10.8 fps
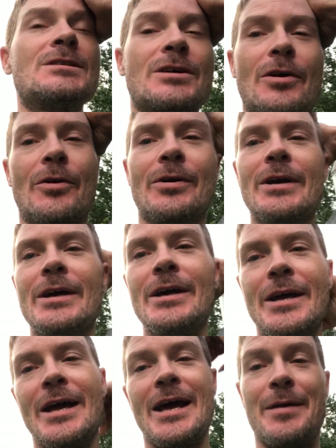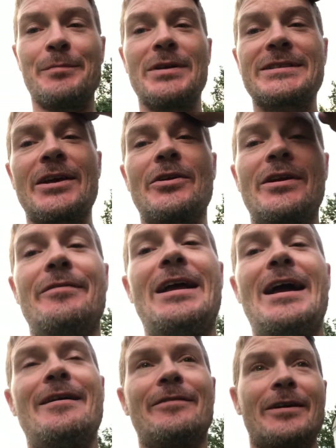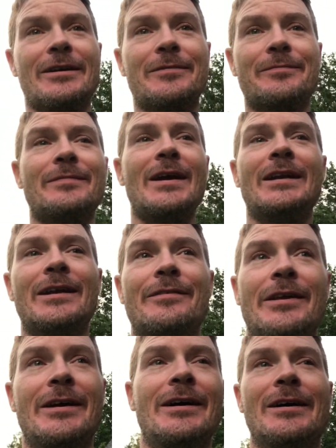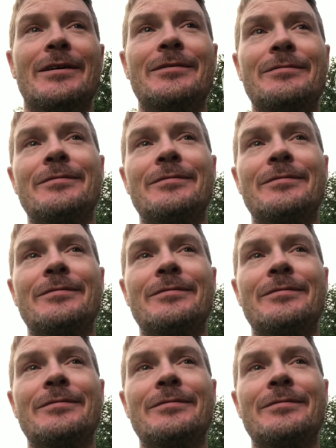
So, and plus I don't even have like any of the